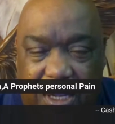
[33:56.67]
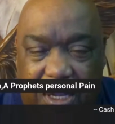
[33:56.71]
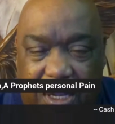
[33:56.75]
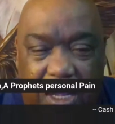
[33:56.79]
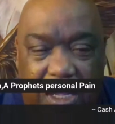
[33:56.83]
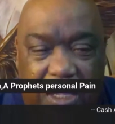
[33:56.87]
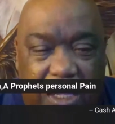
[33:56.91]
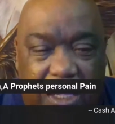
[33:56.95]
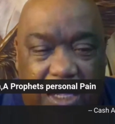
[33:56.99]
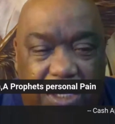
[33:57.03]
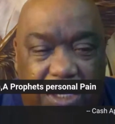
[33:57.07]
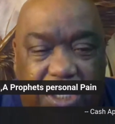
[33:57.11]

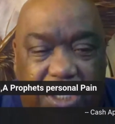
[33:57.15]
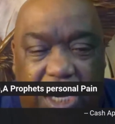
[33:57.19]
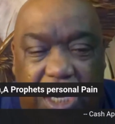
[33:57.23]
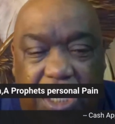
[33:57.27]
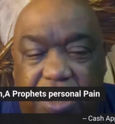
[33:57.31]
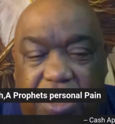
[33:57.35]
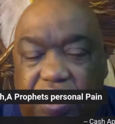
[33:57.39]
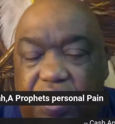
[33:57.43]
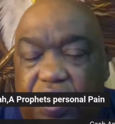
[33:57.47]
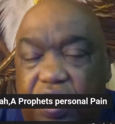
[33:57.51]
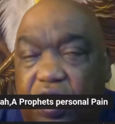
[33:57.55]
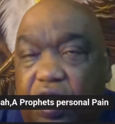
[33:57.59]
to change
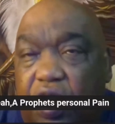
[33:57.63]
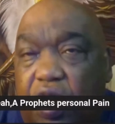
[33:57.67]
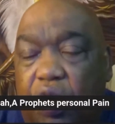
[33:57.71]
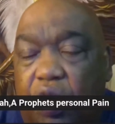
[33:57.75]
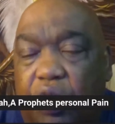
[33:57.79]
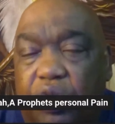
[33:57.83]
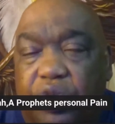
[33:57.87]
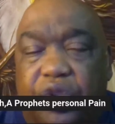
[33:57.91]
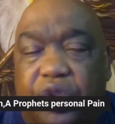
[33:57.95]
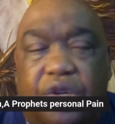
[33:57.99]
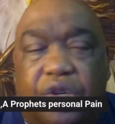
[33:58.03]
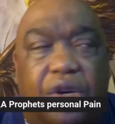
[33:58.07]
the
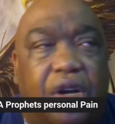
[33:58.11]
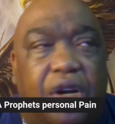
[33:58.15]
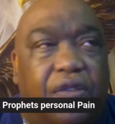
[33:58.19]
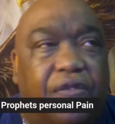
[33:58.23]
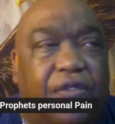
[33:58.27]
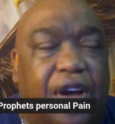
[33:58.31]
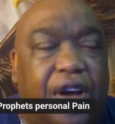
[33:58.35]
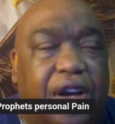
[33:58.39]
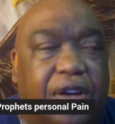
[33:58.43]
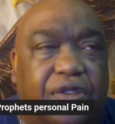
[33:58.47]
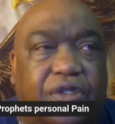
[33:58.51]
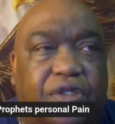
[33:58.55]
culture of
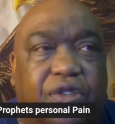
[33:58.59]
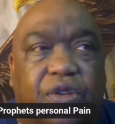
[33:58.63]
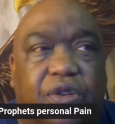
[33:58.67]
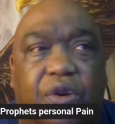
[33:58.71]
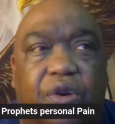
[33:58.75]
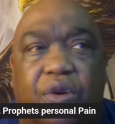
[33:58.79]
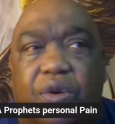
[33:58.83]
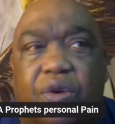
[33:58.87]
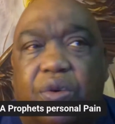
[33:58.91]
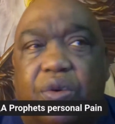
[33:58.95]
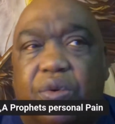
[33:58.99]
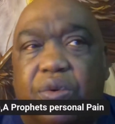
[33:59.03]
our
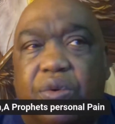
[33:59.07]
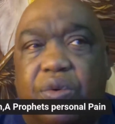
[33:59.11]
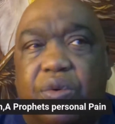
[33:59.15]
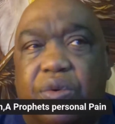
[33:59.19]
circles,